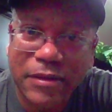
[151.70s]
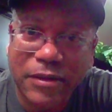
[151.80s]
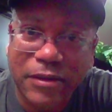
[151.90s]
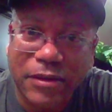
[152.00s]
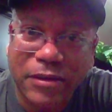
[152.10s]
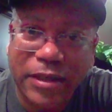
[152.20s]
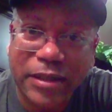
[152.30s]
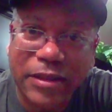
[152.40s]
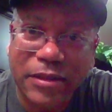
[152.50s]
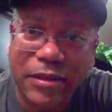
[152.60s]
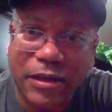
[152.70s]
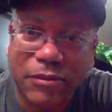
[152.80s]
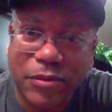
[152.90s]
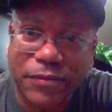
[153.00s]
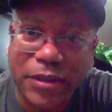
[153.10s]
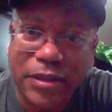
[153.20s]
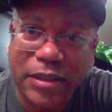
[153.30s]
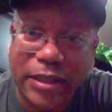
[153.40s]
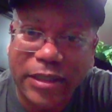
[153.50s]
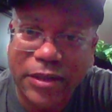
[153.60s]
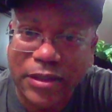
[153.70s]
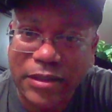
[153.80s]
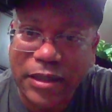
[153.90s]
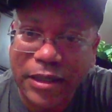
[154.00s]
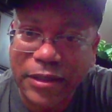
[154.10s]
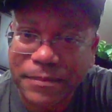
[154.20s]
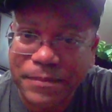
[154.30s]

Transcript: All right, I will fix that here in a second.